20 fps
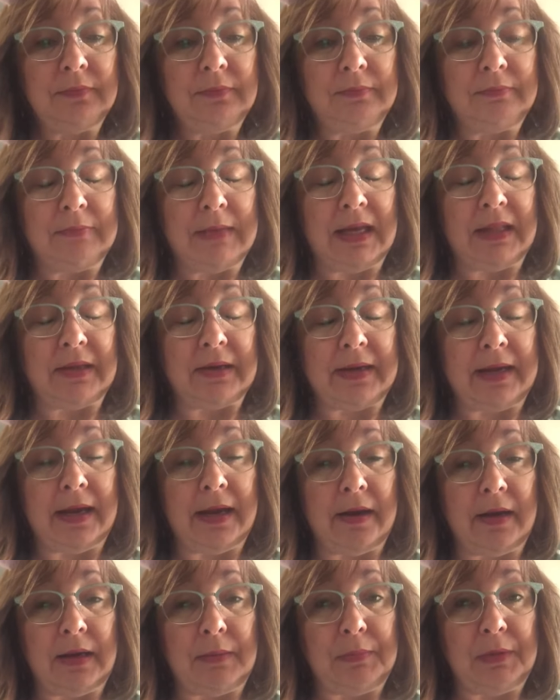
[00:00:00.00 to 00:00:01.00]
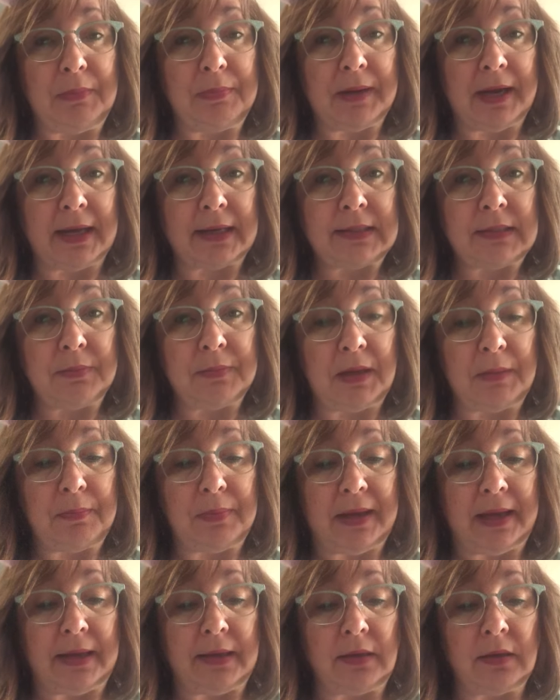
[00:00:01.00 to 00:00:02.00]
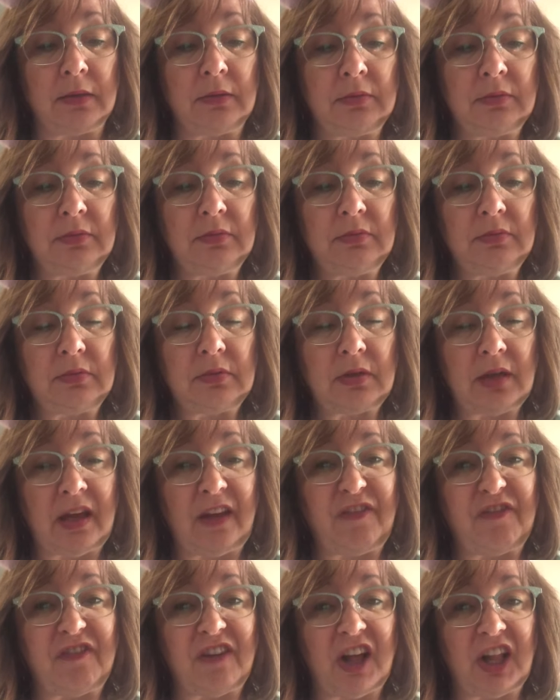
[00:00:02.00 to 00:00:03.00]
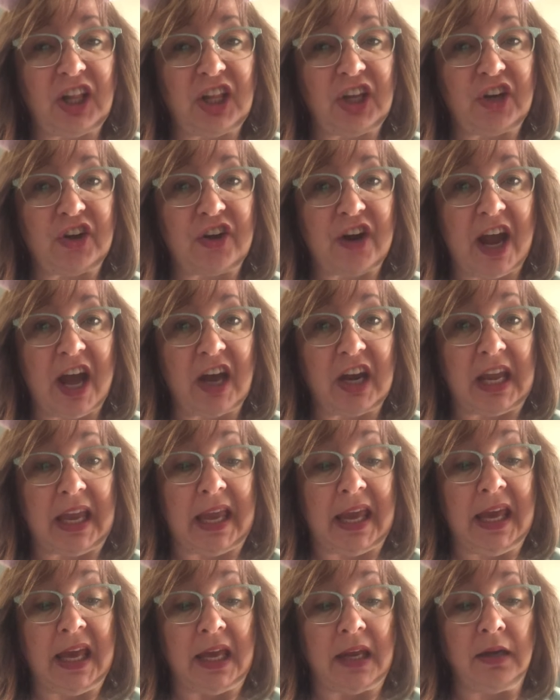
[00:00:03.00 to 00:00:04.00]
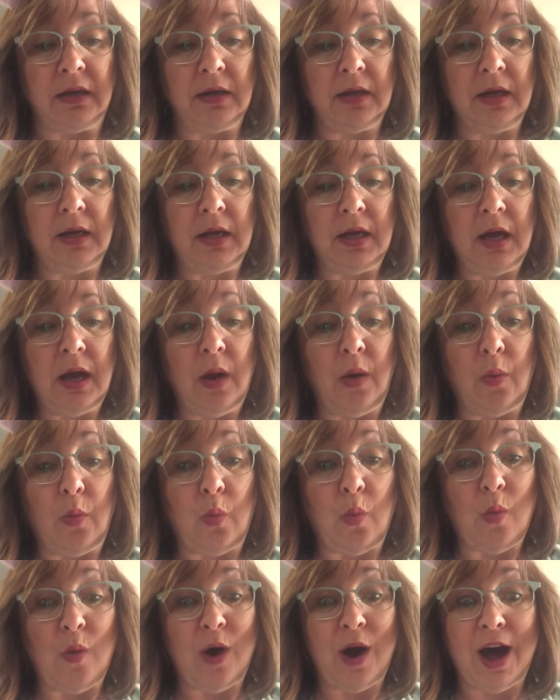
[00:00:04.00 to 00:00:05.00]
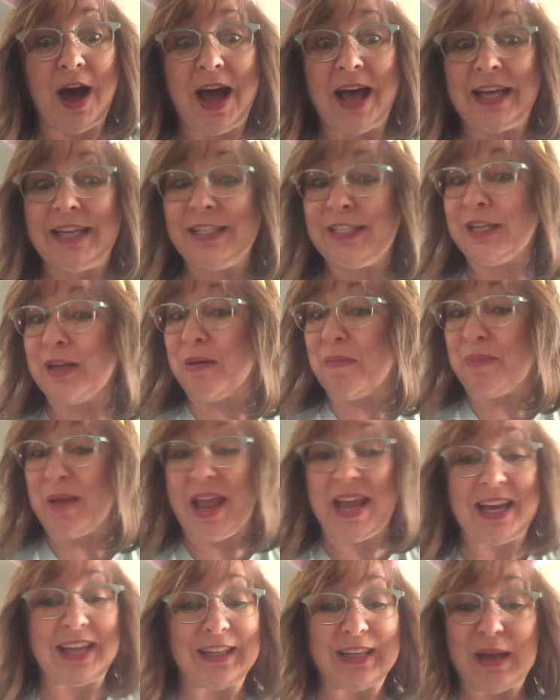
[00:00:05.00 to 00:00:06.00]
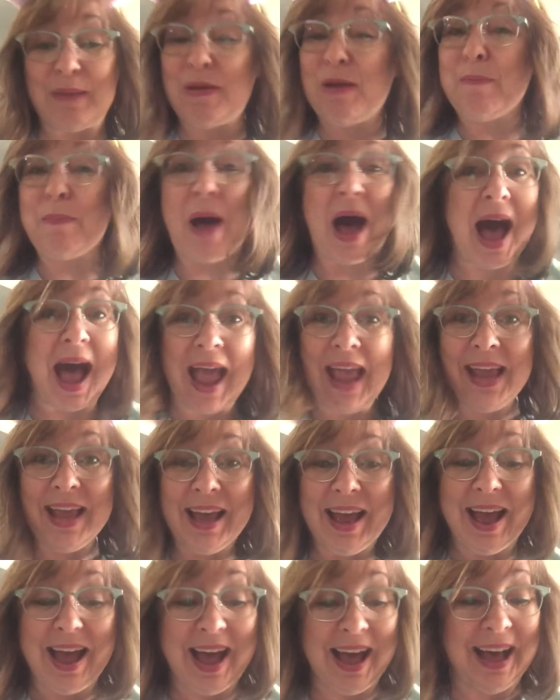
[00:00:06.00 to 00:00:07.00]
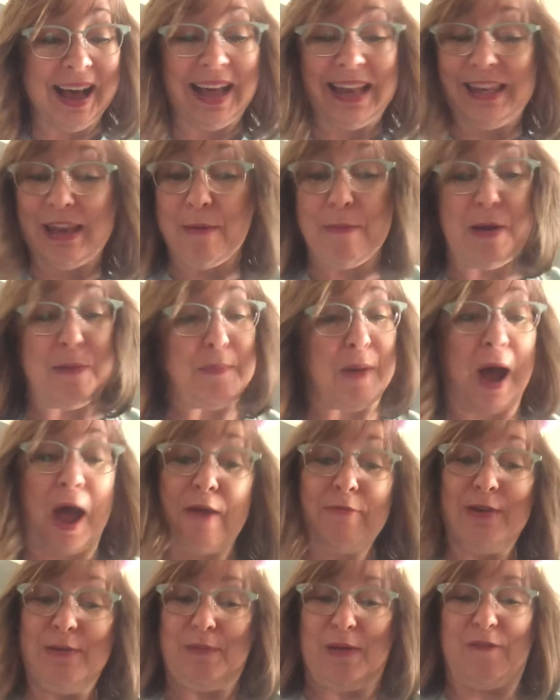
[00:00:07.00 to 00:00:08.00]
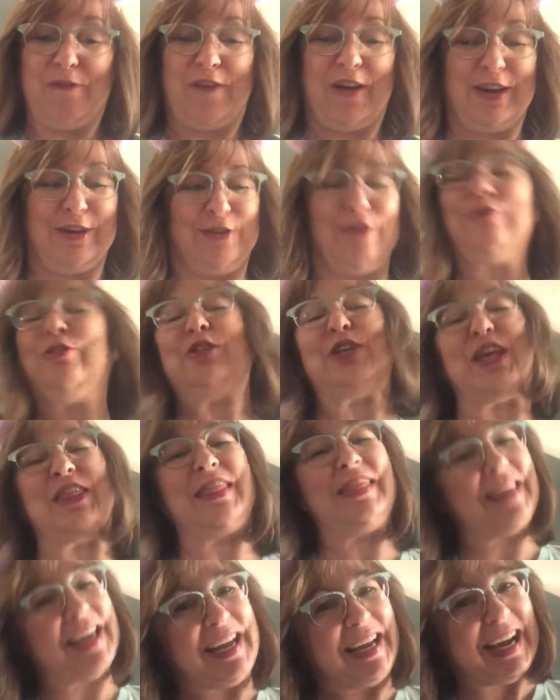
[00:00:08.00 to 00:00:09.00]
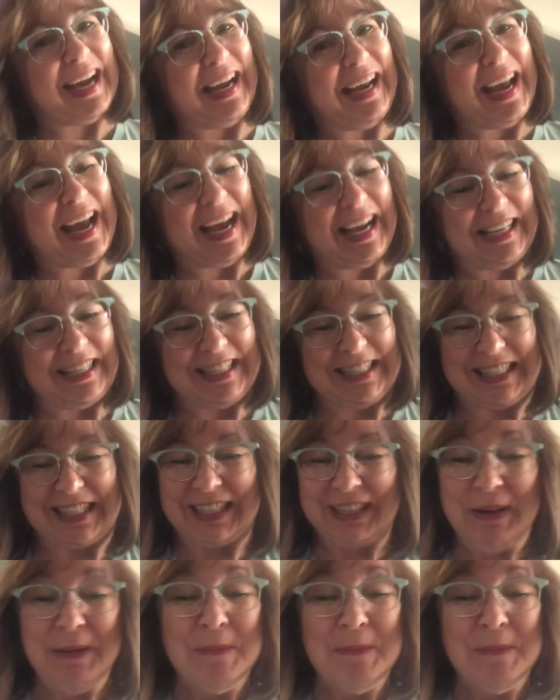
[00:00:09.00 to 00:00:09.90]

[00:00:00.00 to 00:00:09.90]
Mother carried me back to my bed. I followed her out again. Want to bake a lemon pie? A lemon pie would be fun, don't you think? I asked.